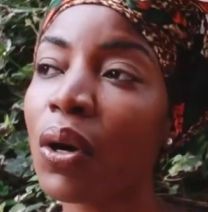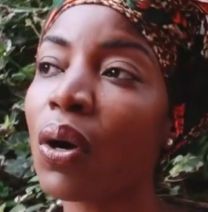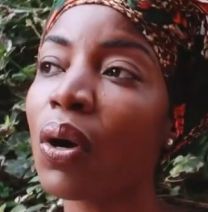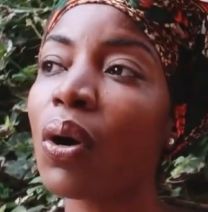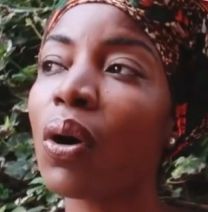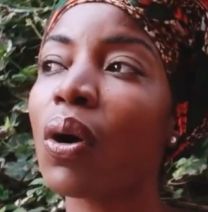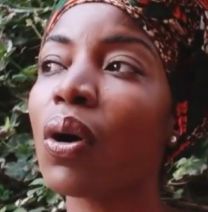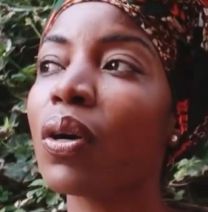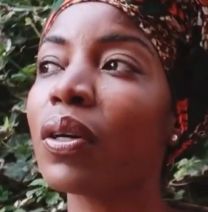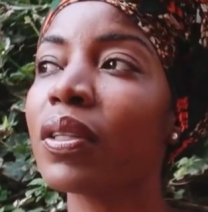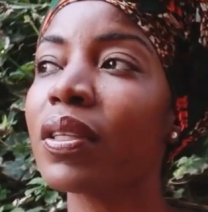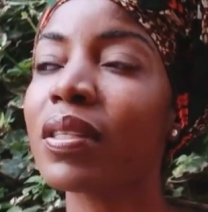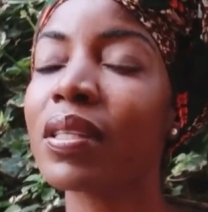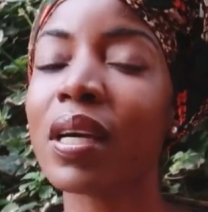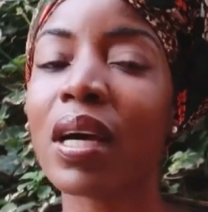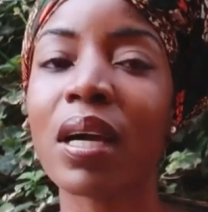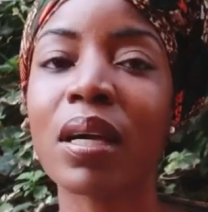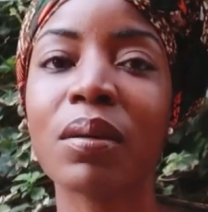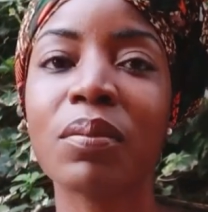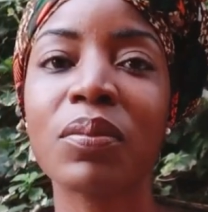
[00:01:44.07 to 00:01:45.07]
all the
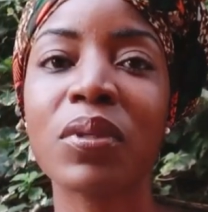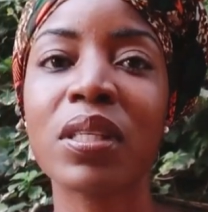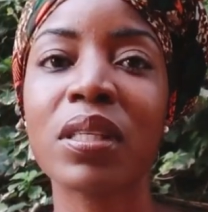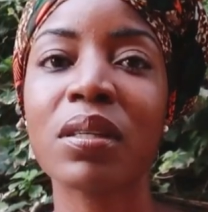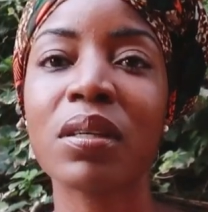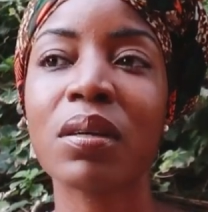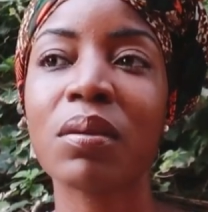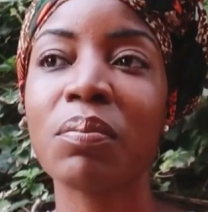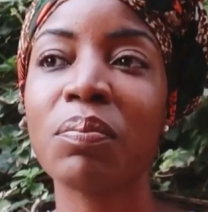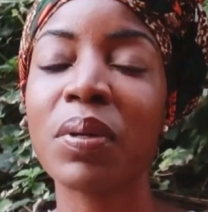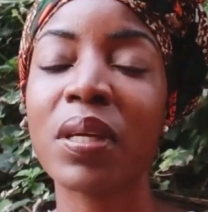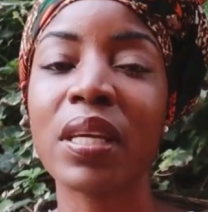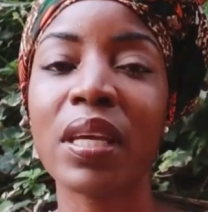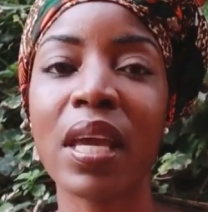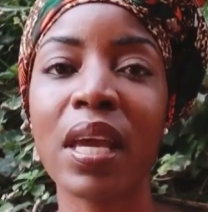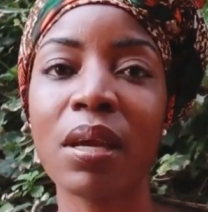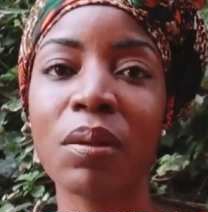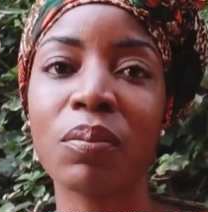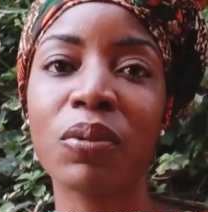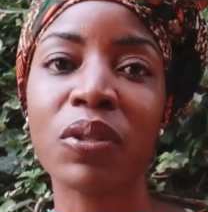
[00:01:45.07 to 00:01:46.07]
time to be
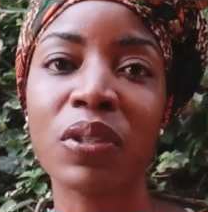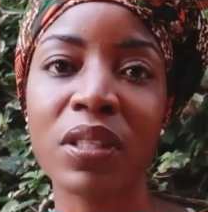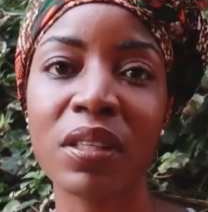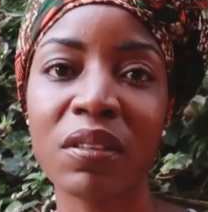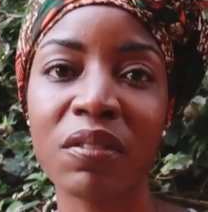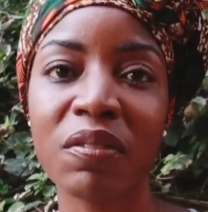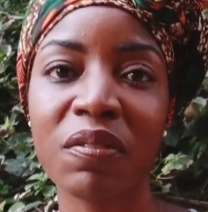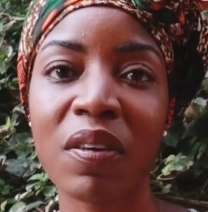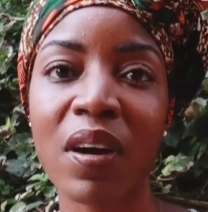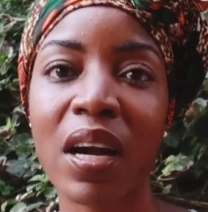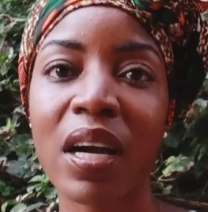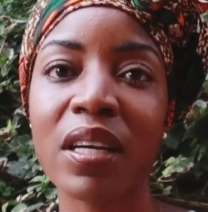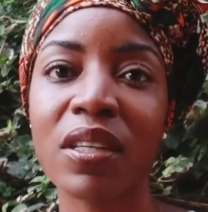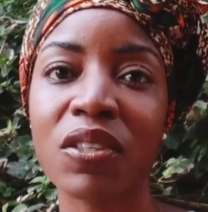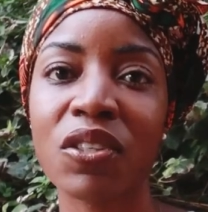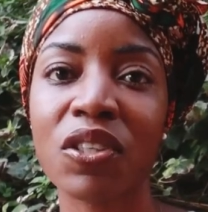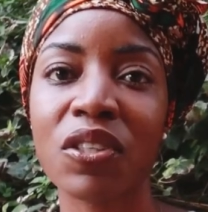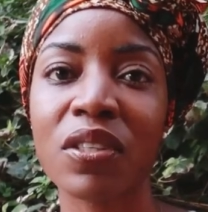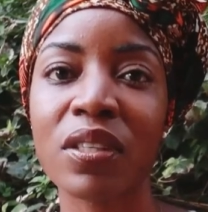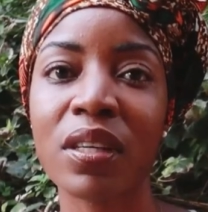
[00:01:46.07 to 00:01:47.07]
able to
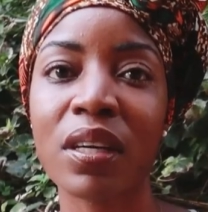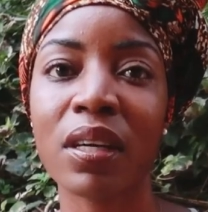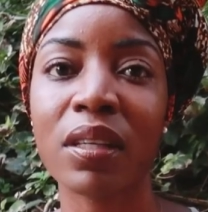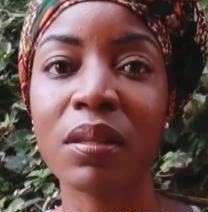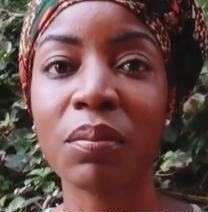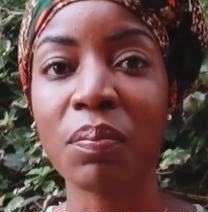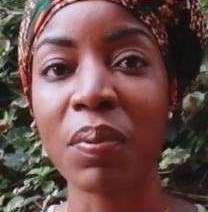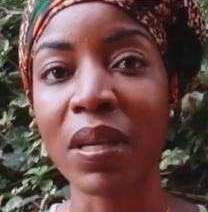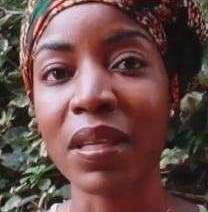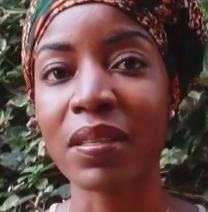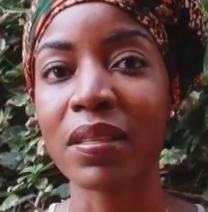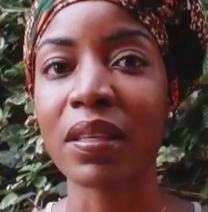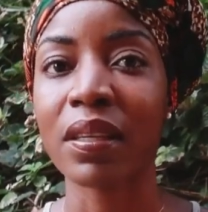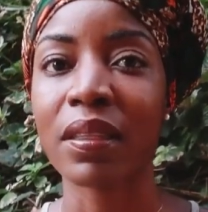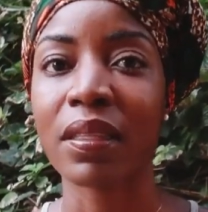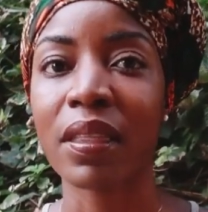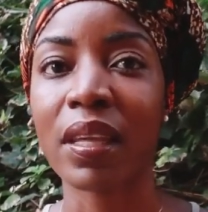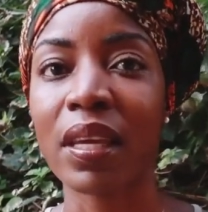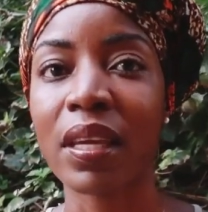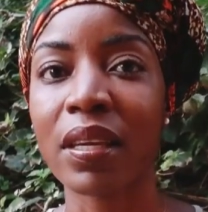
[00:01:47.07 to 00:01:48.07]
find just the
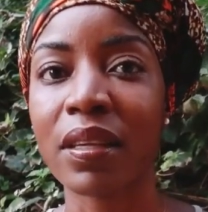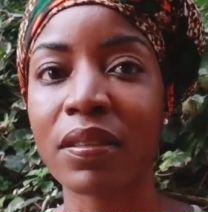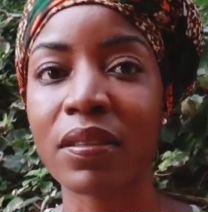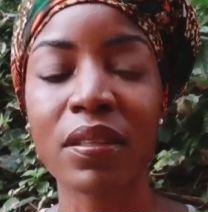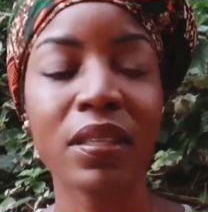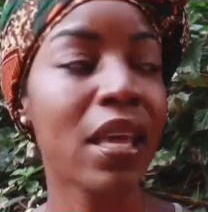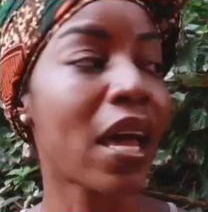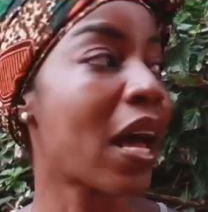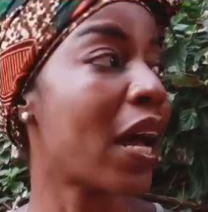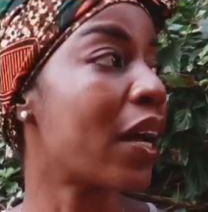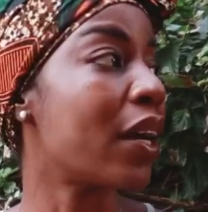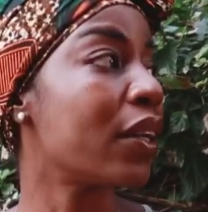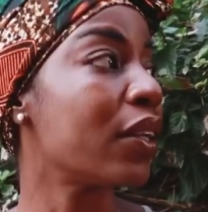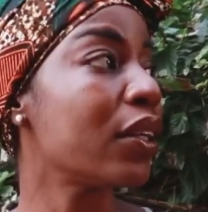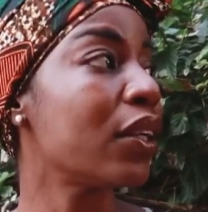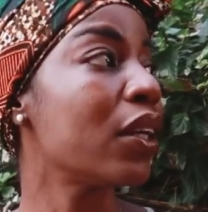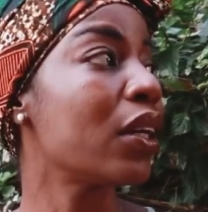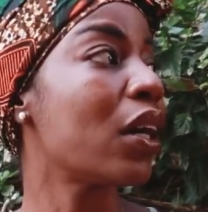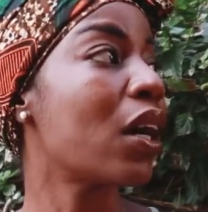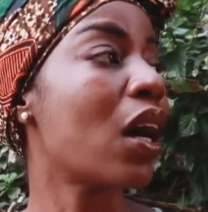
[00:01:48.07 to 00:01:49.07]
basic things
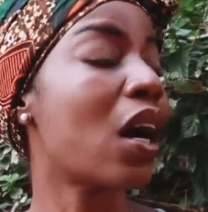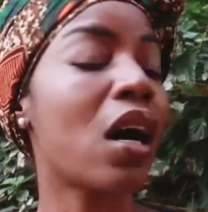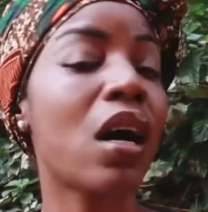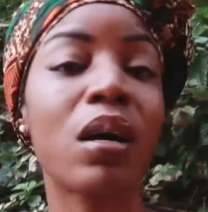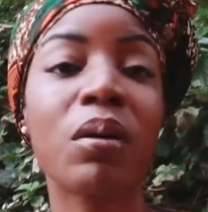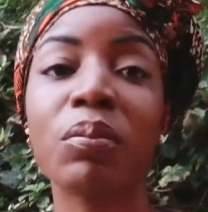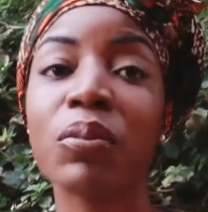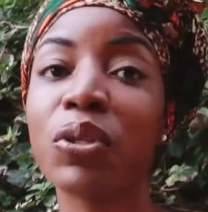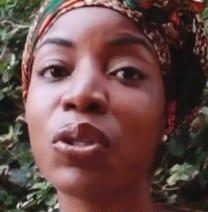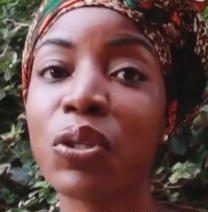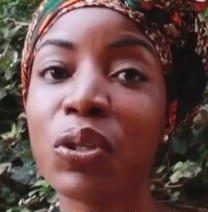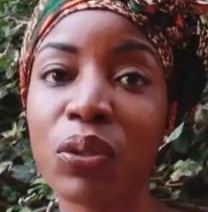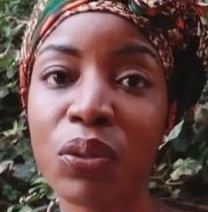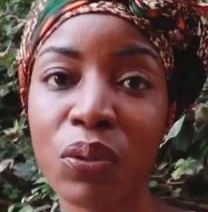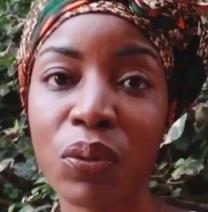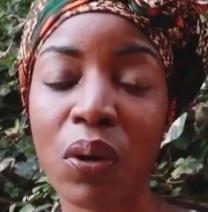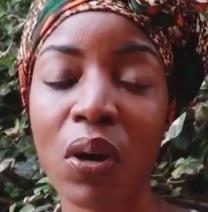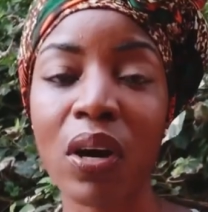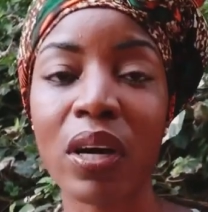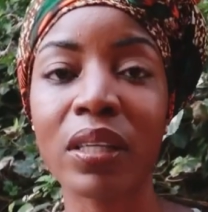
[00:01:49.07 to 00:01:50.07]
that you
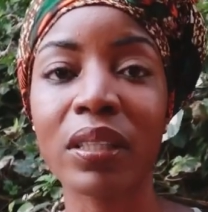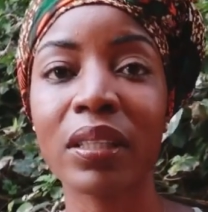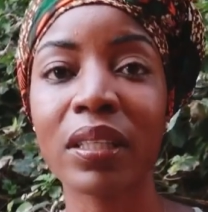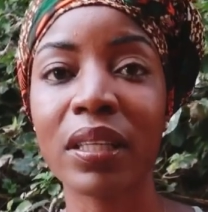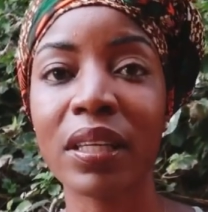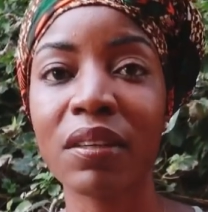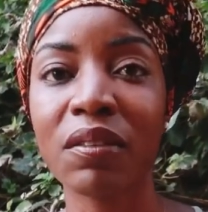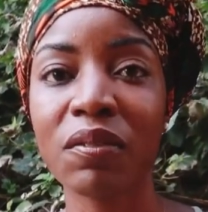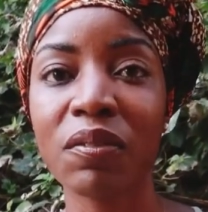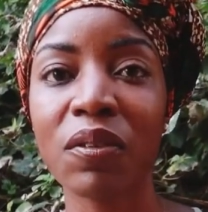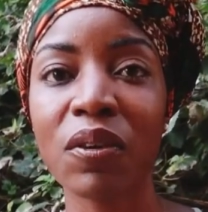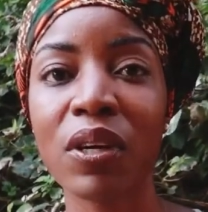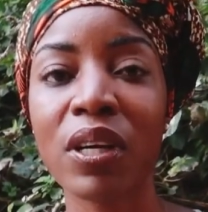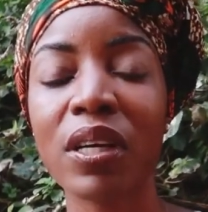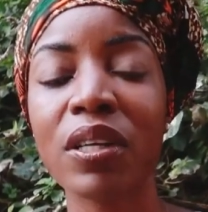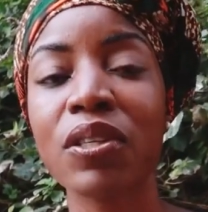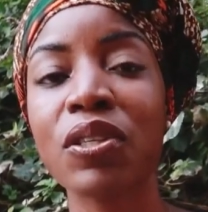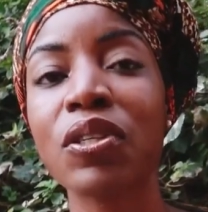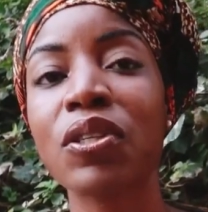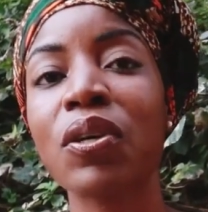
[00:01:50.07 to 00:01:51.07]
are looking
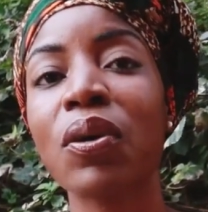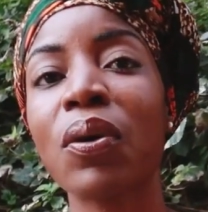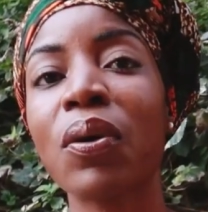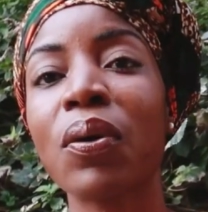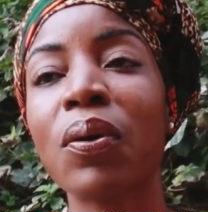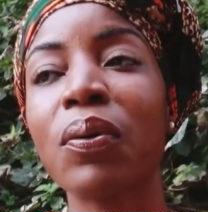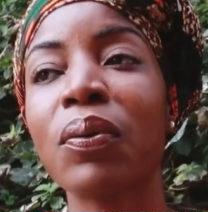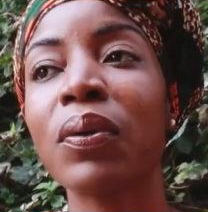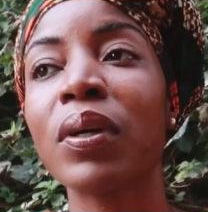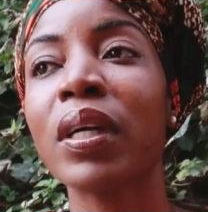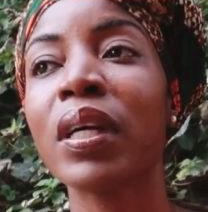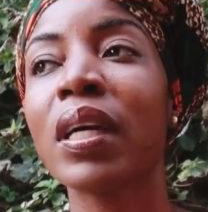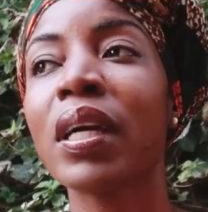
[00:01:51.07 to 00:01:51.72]
for. So